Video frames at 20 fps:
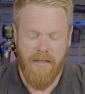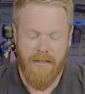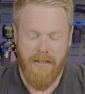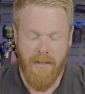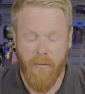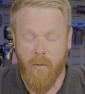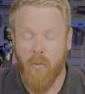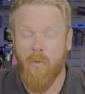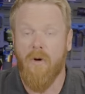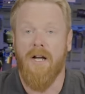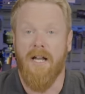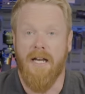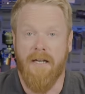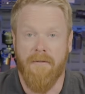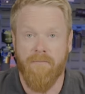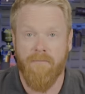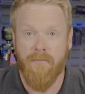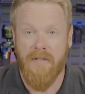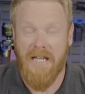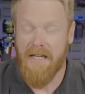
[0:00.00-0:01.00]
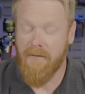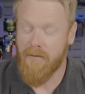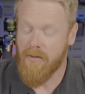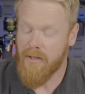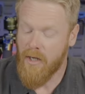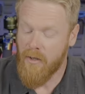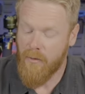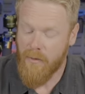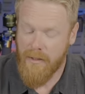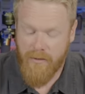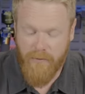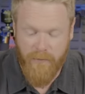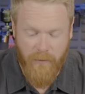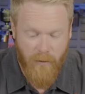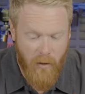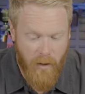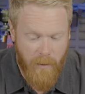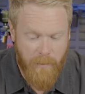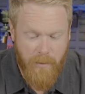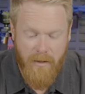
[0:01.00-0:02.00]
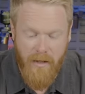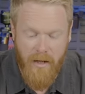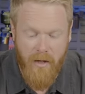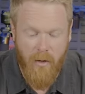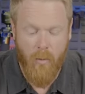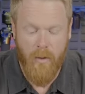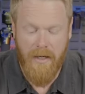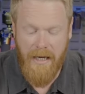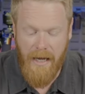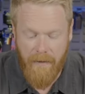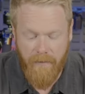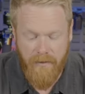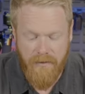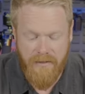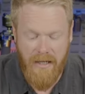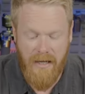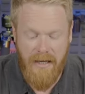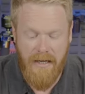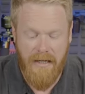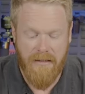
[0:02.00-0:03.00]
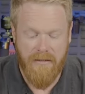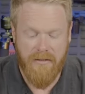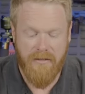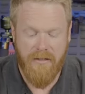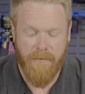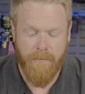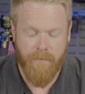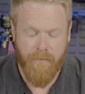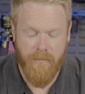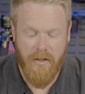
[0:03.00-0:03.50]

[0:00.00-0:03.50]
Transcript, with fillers: Number one, even though it's far below what advertised,